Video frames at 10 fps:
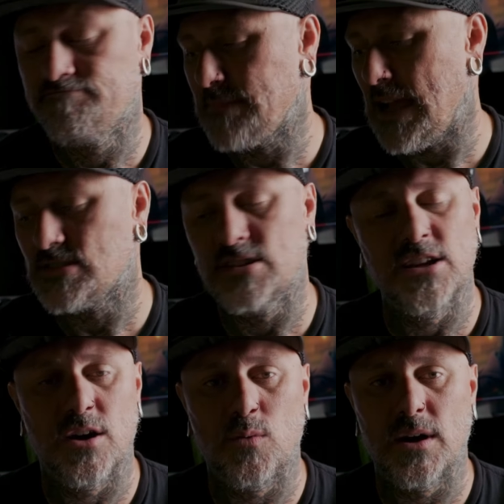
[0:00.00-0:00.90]
Actually, you
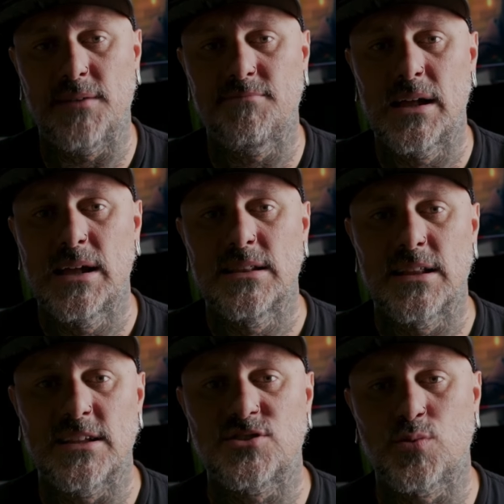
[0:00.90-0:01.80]
know what?
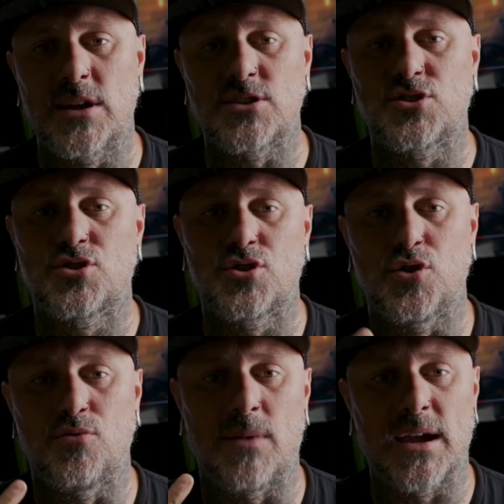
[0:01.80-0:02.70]
Let's switch
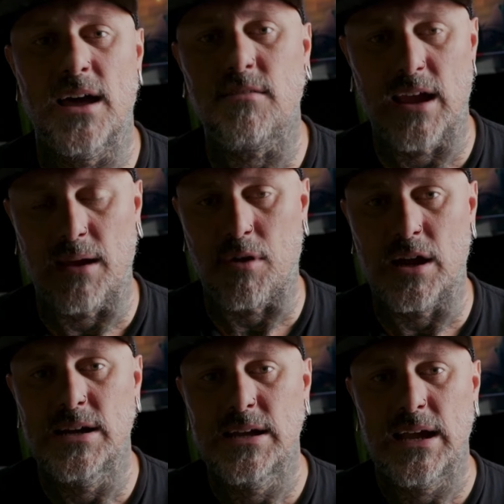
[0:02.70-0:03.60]
to my other
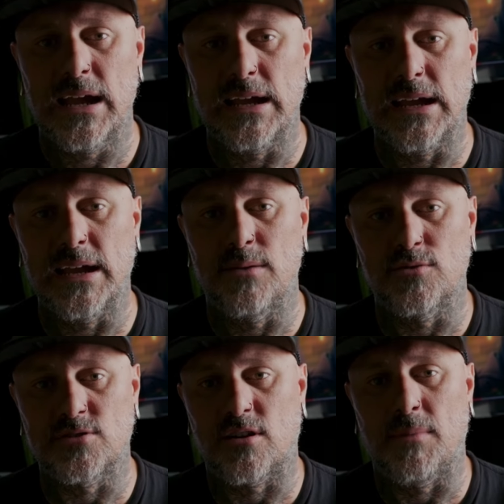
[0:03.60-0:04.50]
camera and
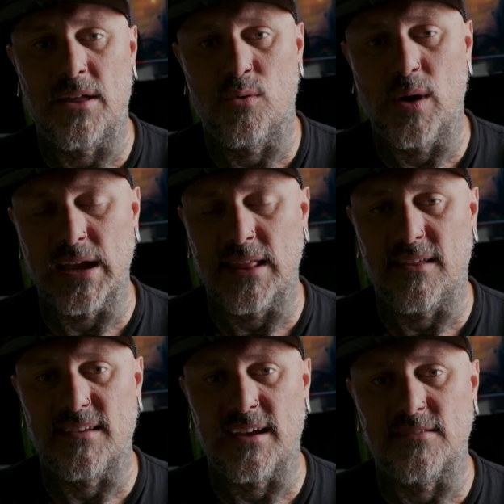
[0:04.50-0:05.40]
we'll talk about the weight and
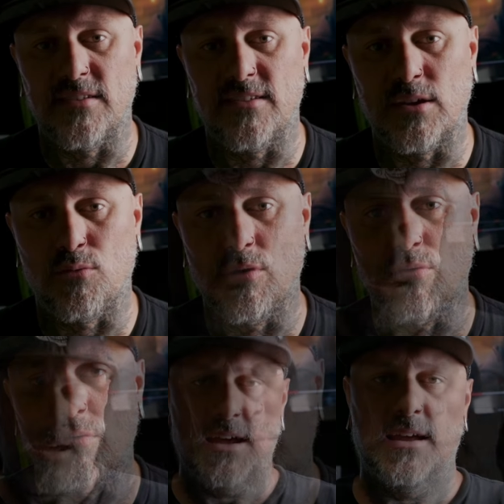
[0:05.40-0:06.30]
the size of this thing
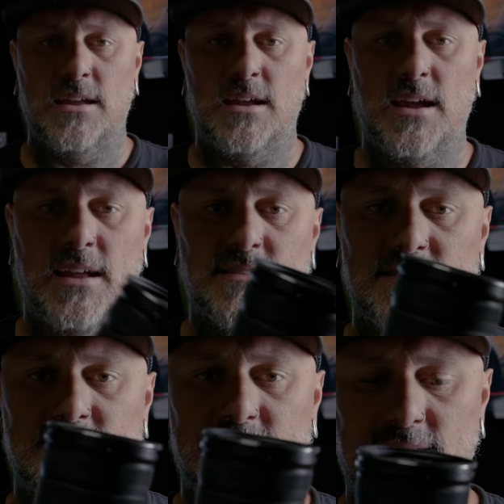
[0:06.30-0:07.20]
real quick.
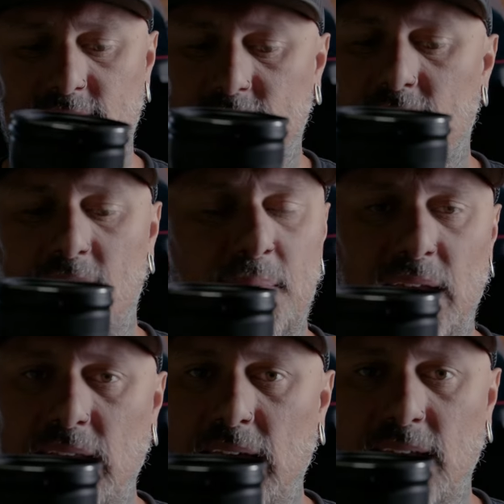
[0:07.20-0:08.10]
It
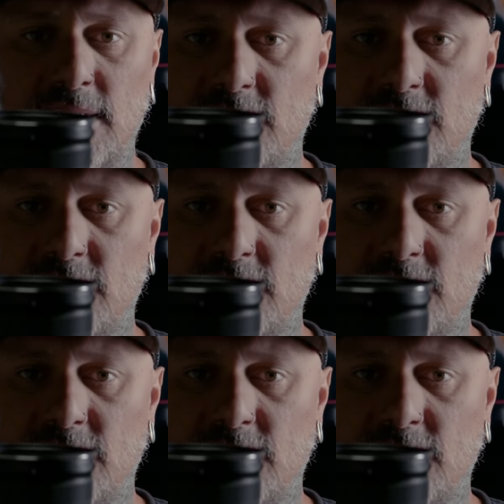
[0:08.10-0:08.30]
is